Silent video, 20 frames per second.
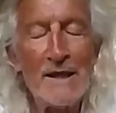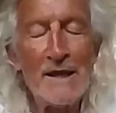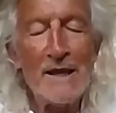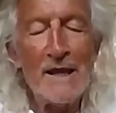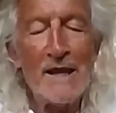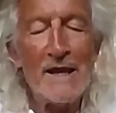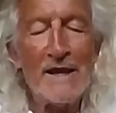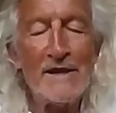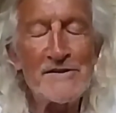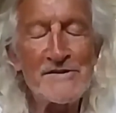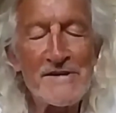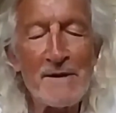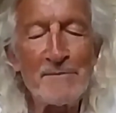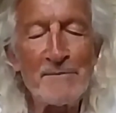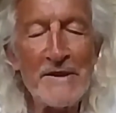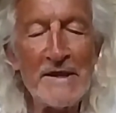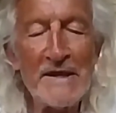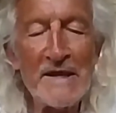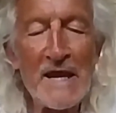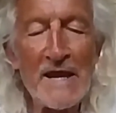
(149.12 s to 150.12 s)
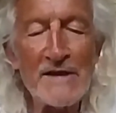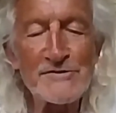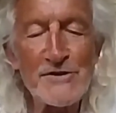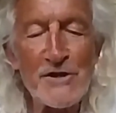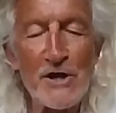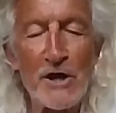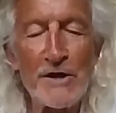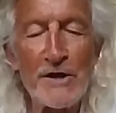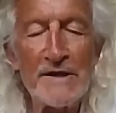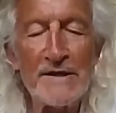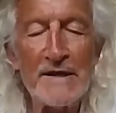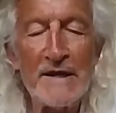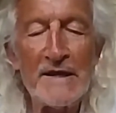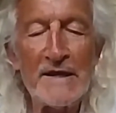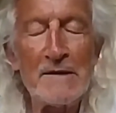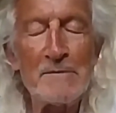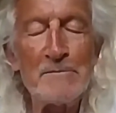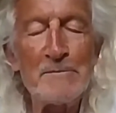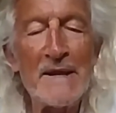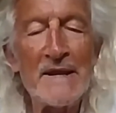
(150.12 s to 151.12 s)
it's something I started in
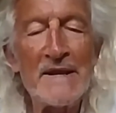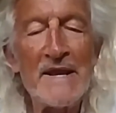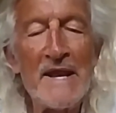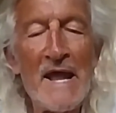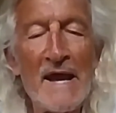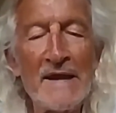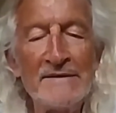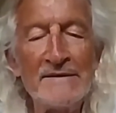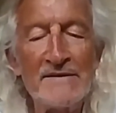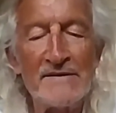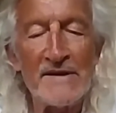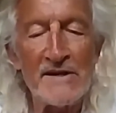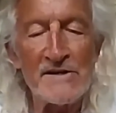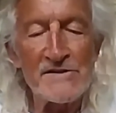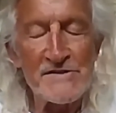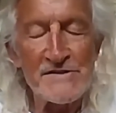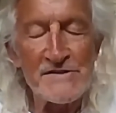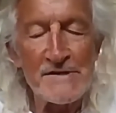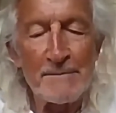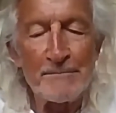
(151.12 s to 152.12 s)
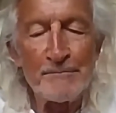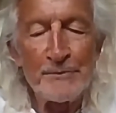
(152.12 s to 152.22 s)
the mid-90s,